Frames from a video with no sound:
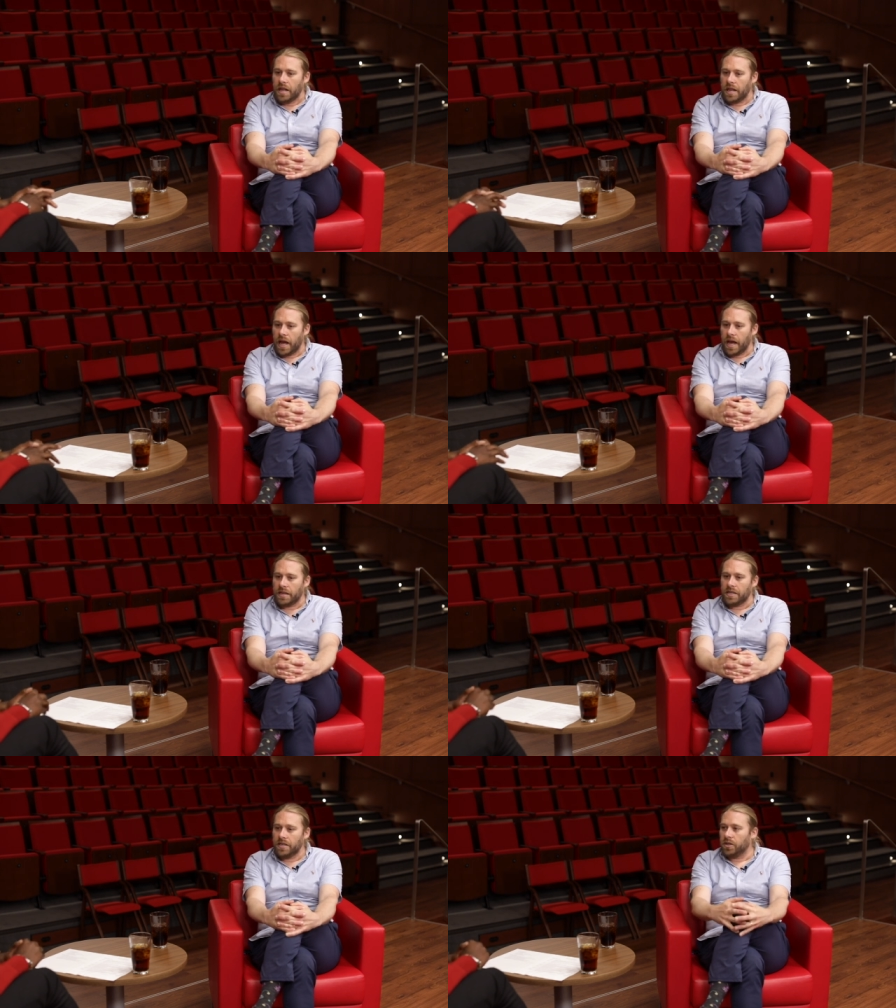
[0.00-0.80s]

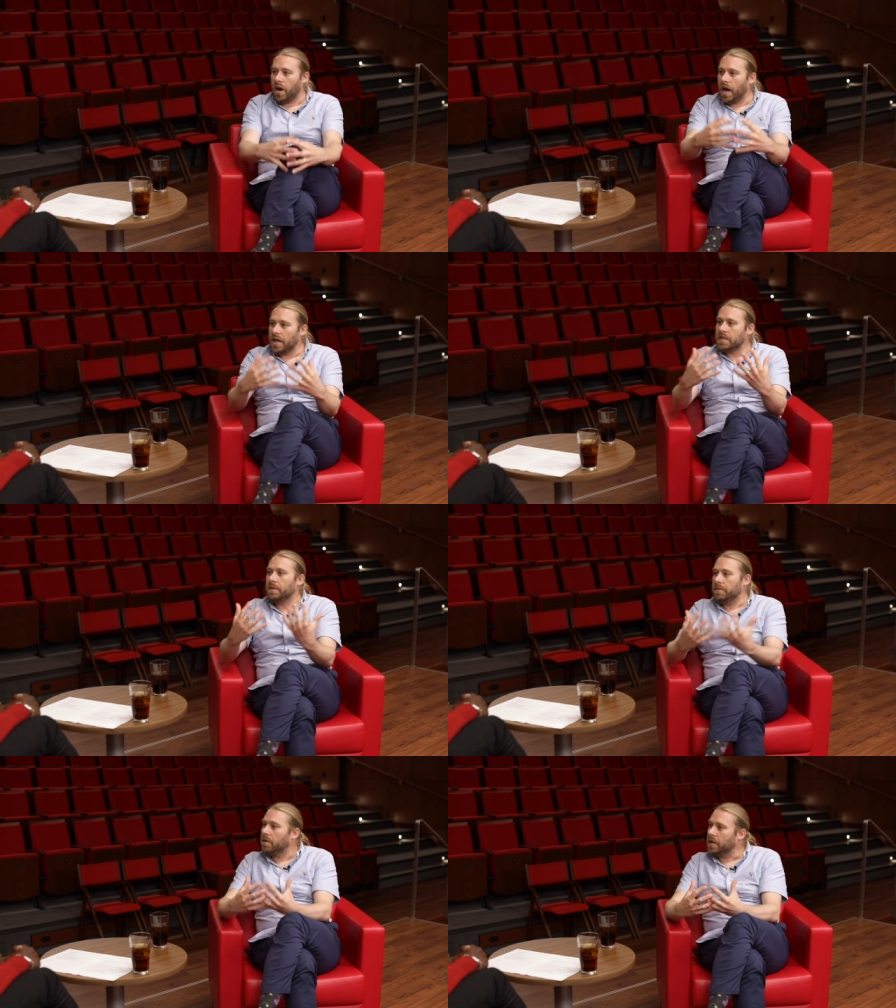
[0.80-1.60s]
that draws
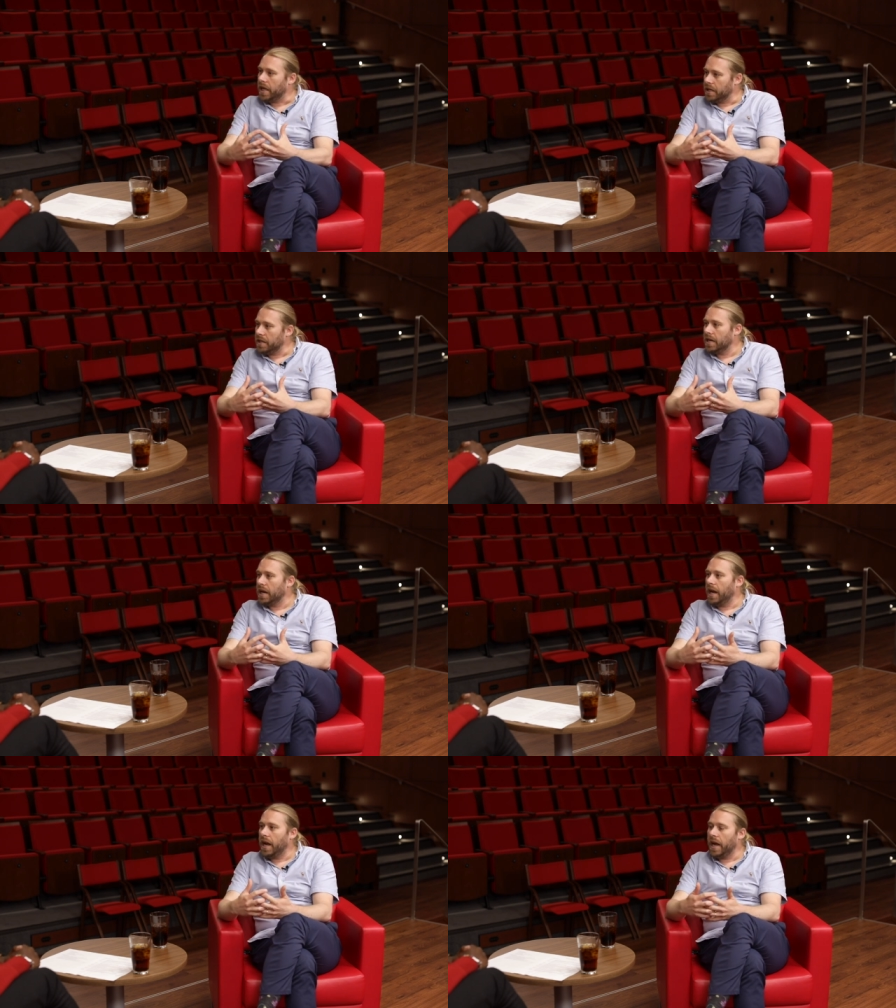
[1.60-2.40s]
people
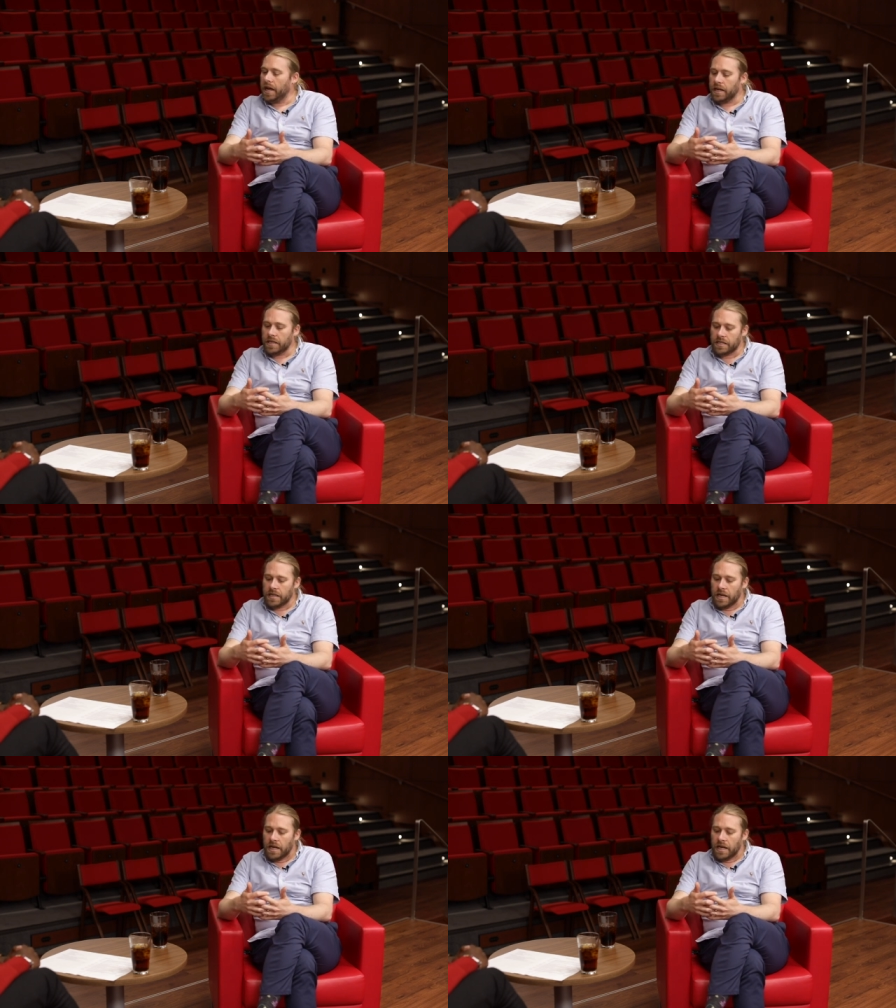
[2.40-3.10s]
in and.